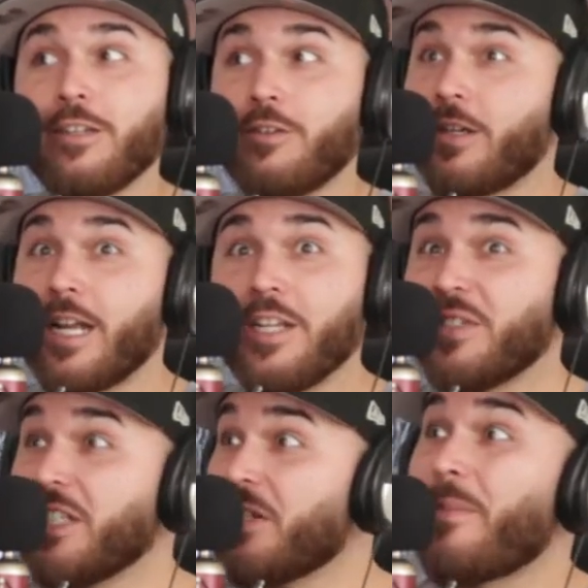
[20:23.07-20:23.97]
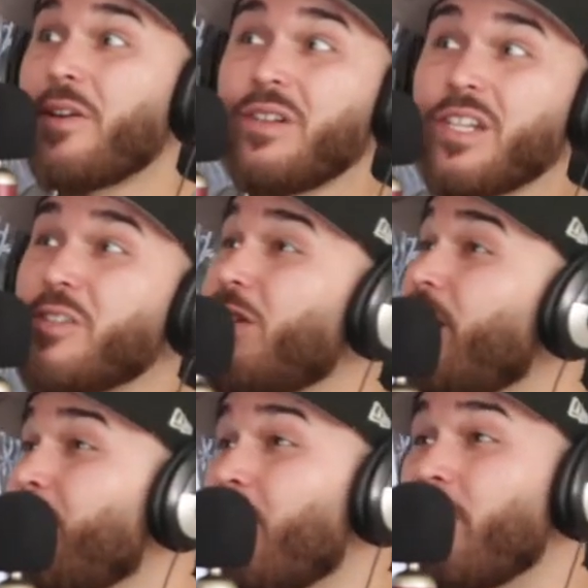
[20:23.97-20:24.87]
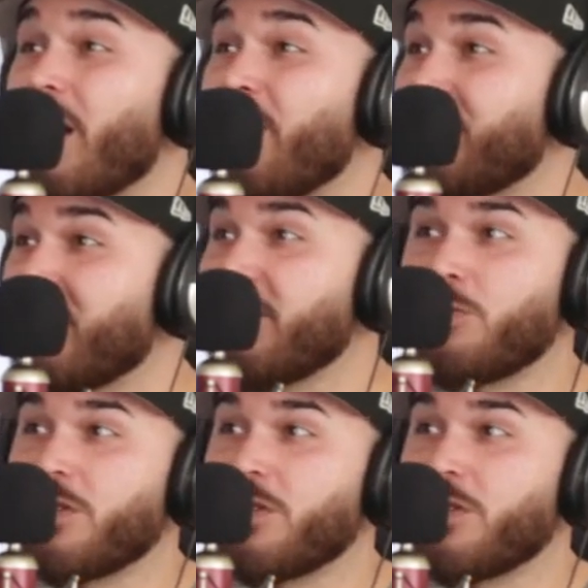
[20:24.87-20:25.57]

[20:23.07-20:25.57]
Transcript: You're not even in the building. You don't even know the conversation